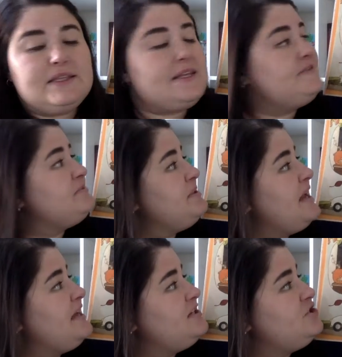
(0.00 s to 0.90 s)
the leaves
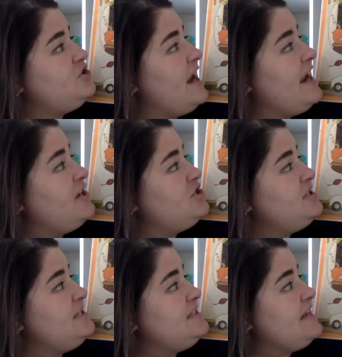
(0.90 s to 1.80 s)
began to change
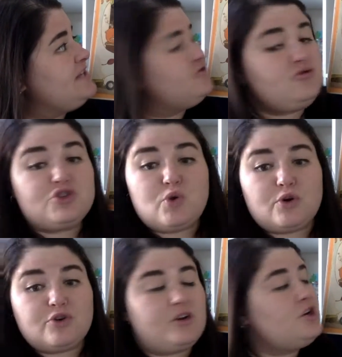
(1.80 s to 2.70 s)
and the days grew
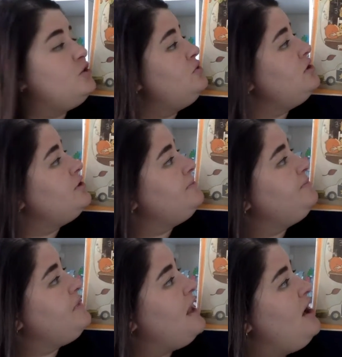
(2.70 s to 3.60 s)
shorter and cooler.
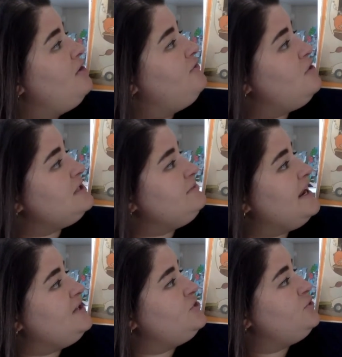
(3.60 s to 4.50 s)
Folks
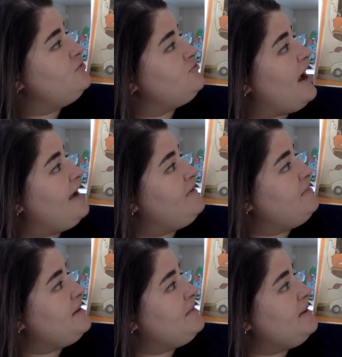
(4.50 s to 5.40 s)
began to arrive at
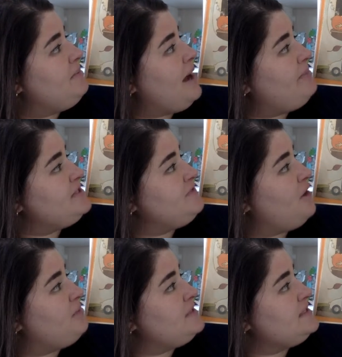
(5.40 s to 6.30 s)
Mimi and Papa's
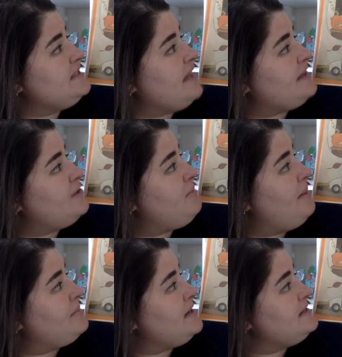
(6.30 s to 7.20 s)
farm to select their
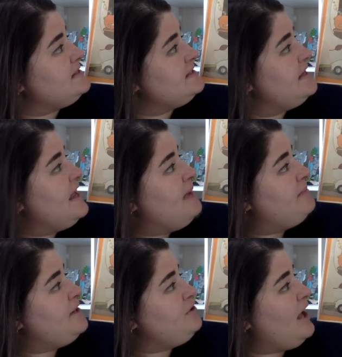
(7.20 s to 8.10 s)
pumpkins.
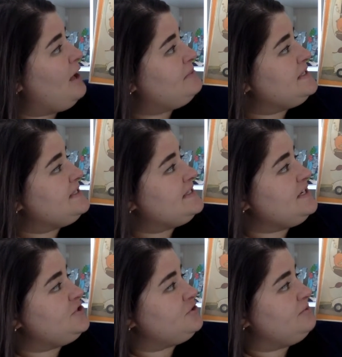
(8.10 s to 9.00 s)
Peter helped his
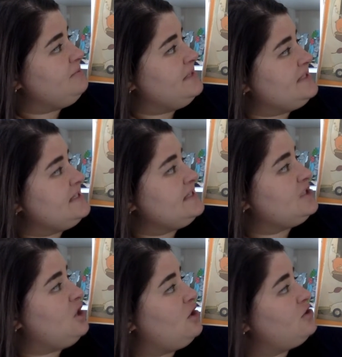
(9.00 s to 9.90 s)
teacher, Mrs.
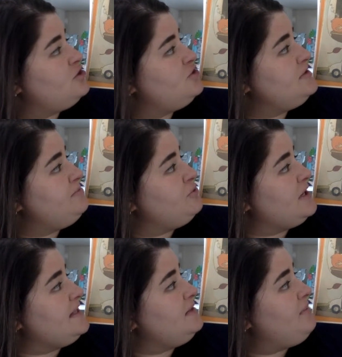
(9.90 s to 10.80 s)
Clark, choose a pretty
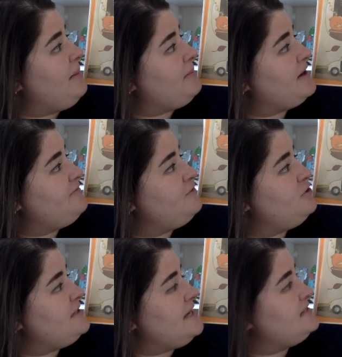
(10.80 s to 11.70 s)
little pumpkin for
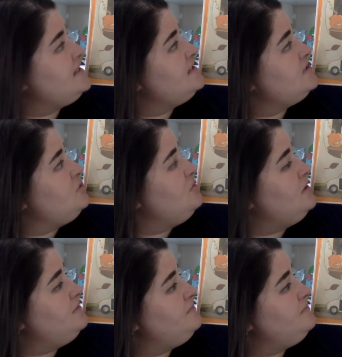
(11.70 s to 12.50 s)
her desk at school.